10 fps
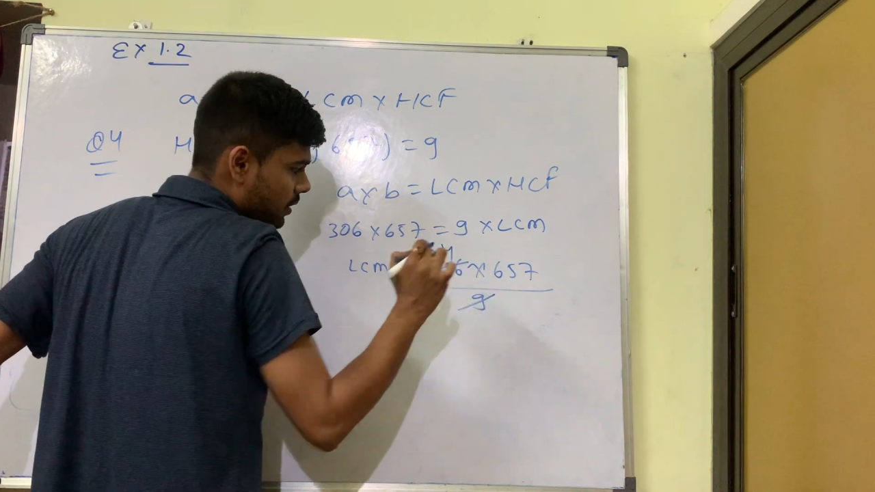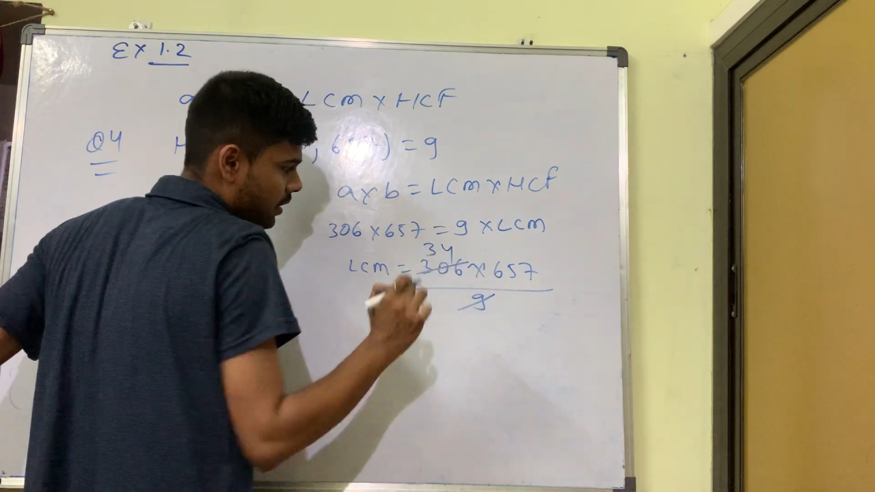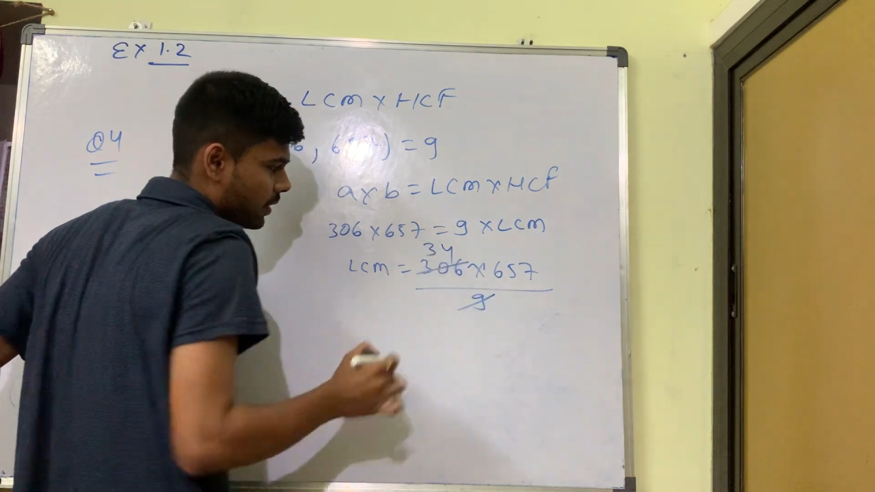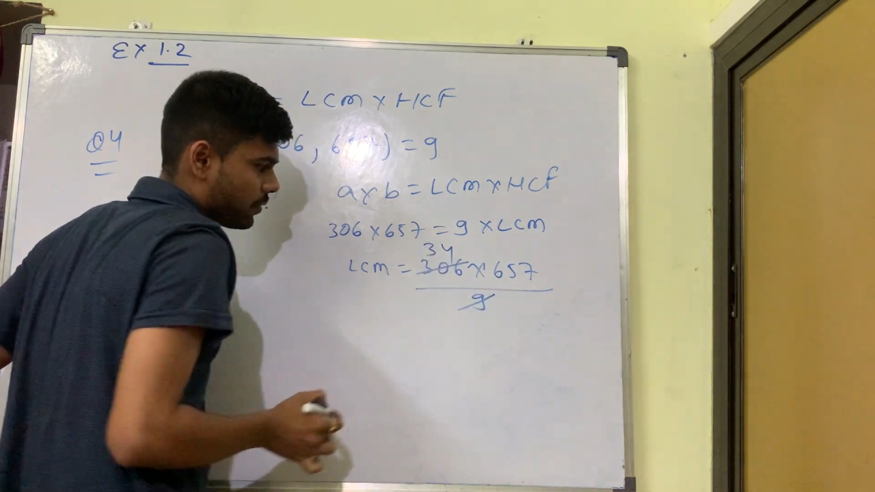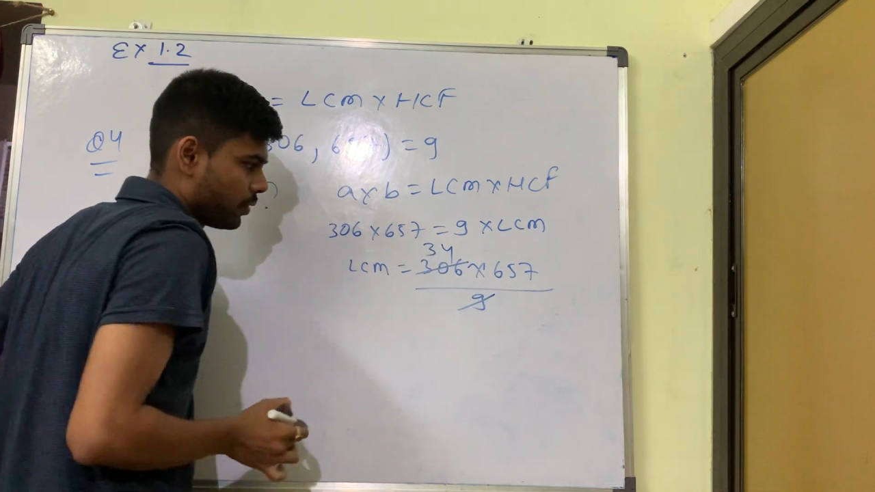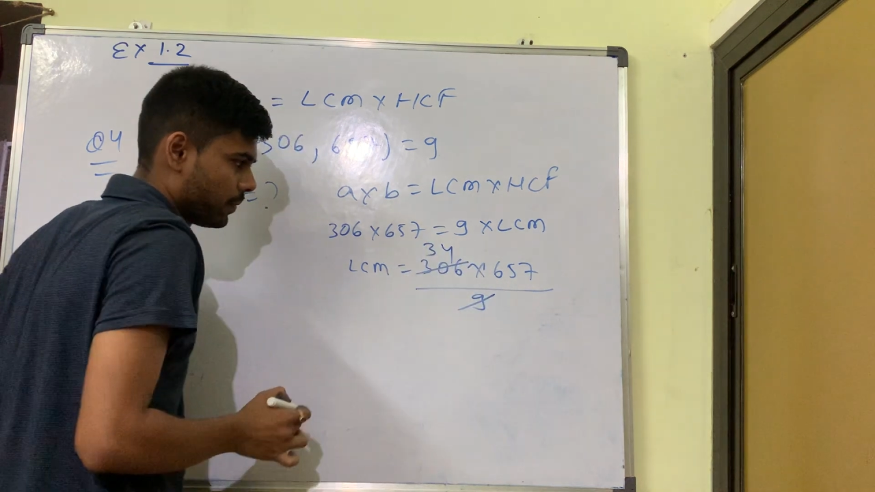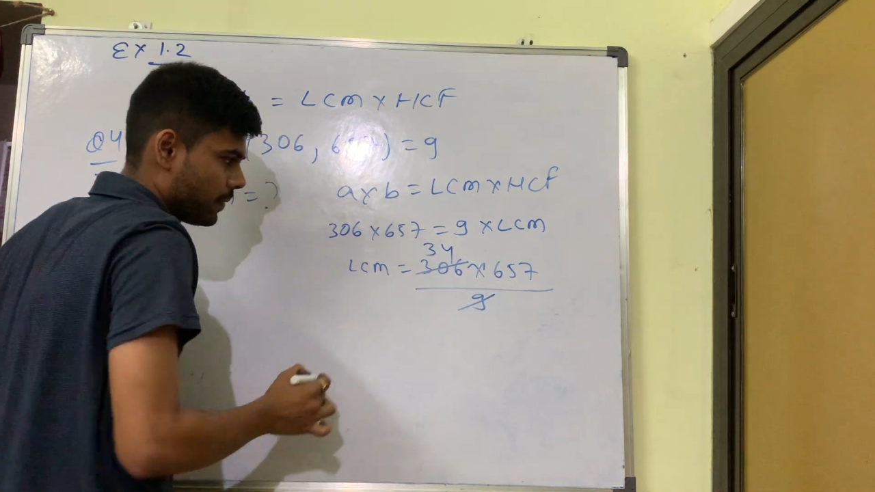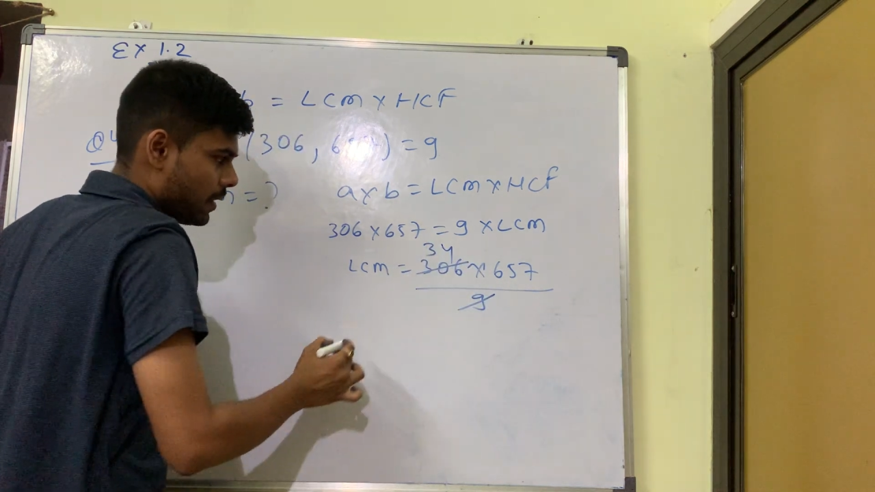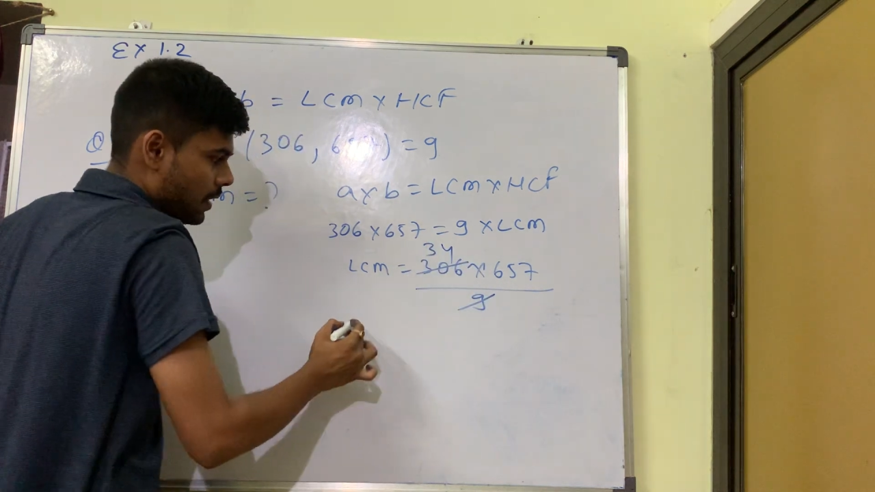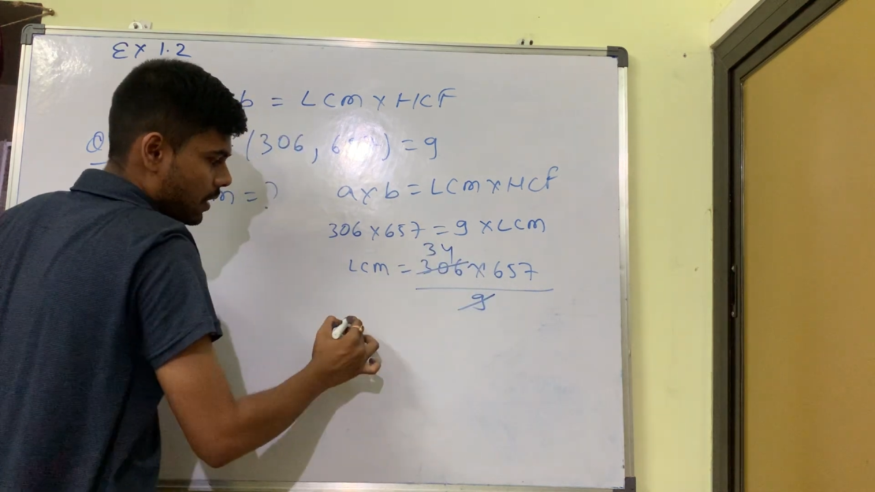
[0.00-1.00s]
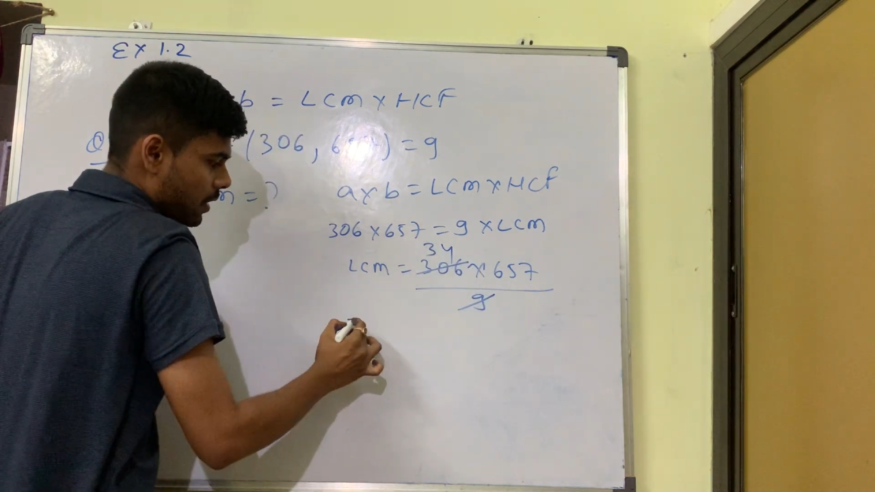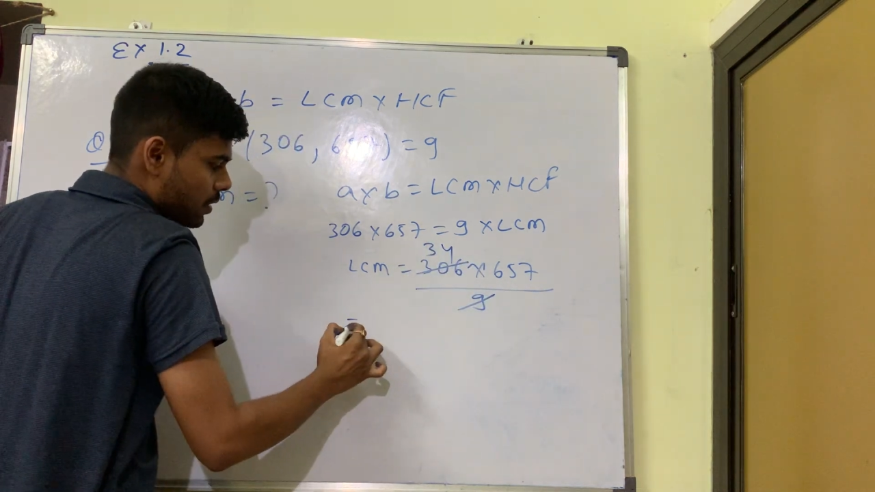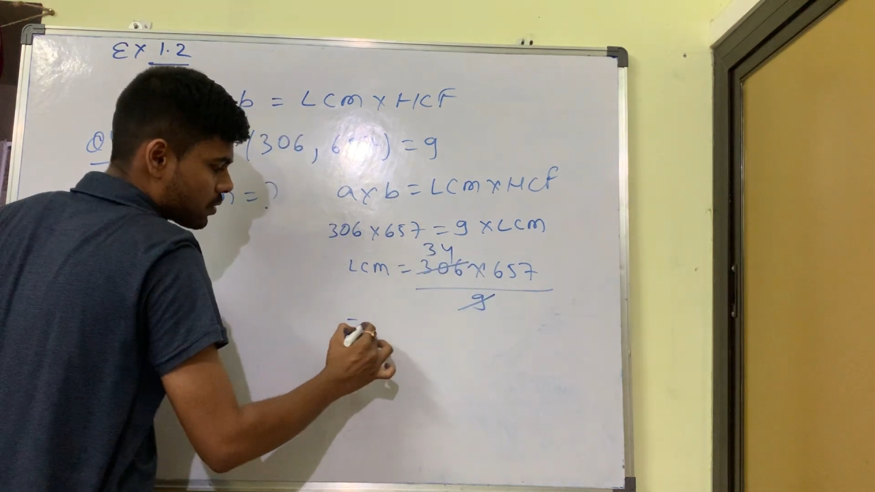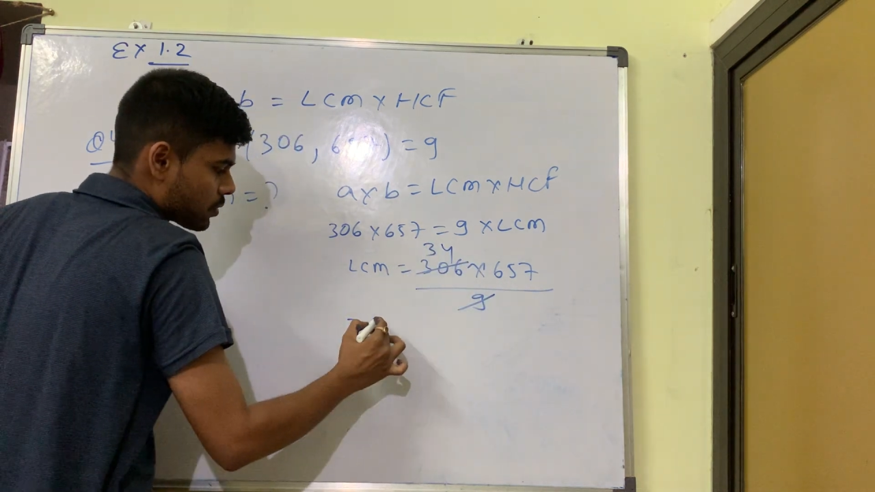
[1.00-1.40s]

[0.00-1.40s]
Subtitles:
34. So